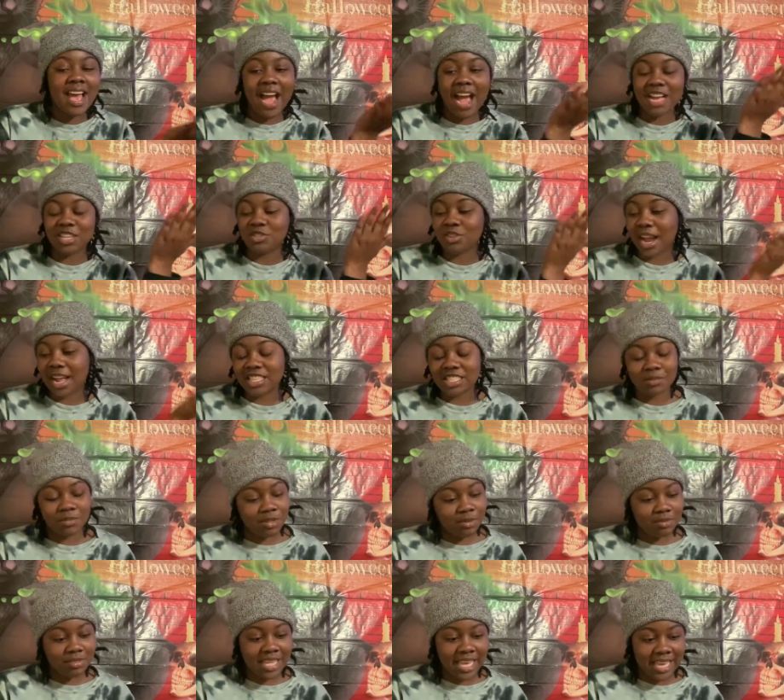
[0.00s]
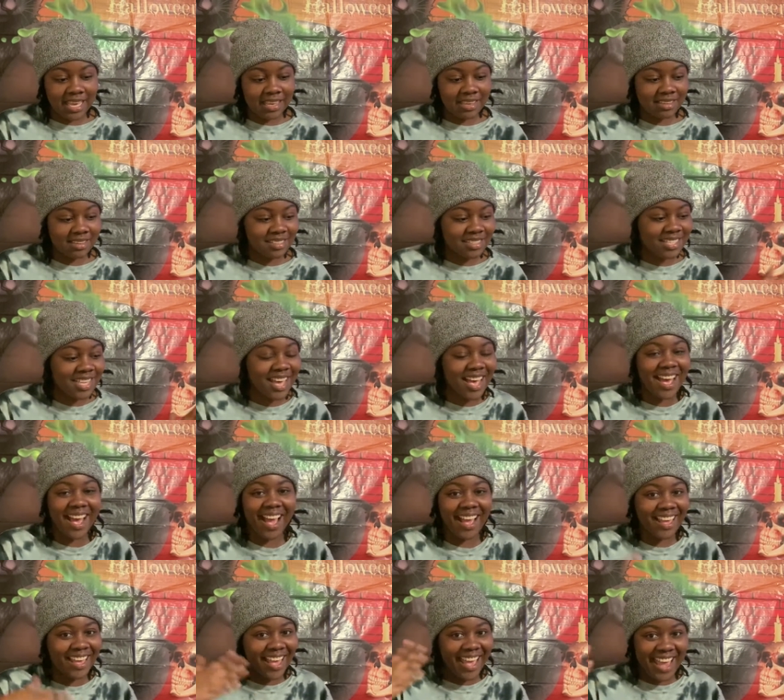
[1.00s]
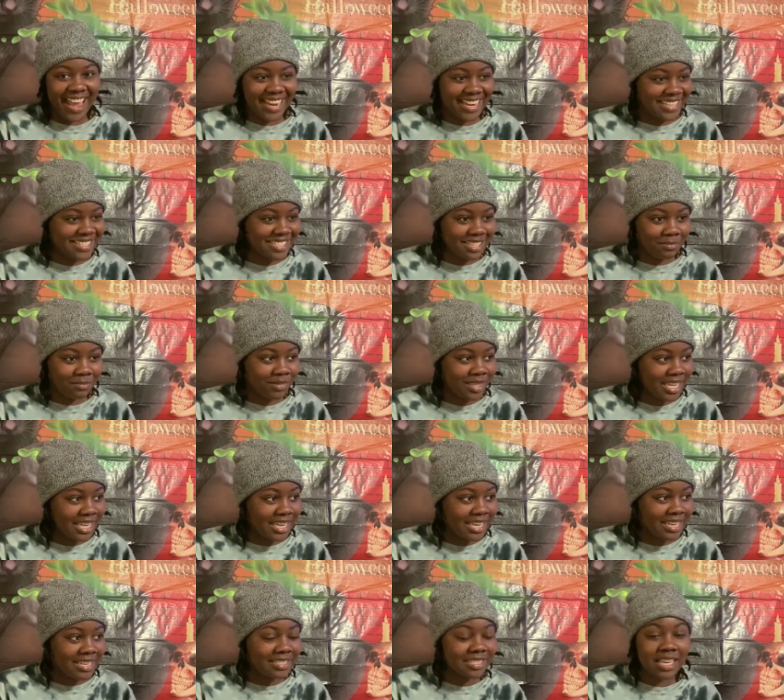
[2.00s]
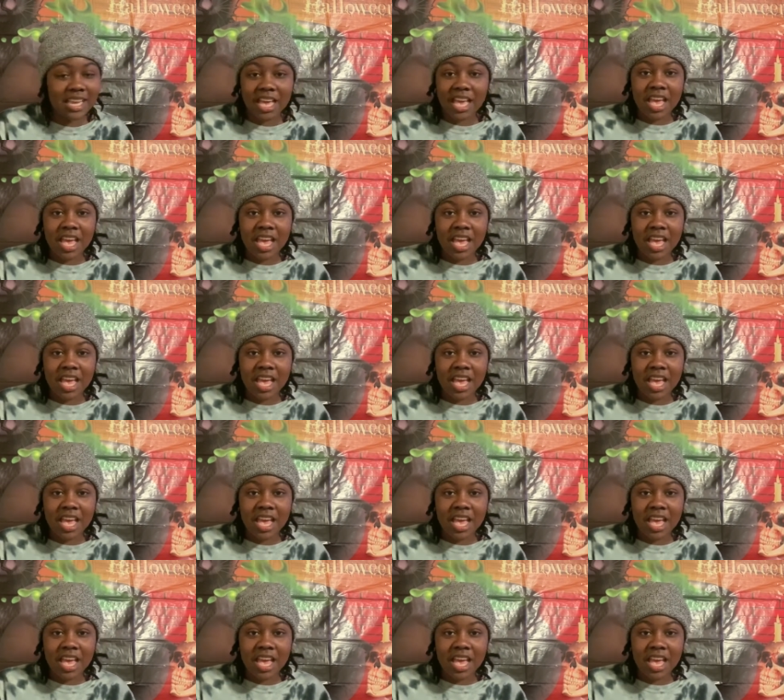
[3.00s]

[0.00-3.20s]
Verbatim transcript: I tried some new things. I hated some things.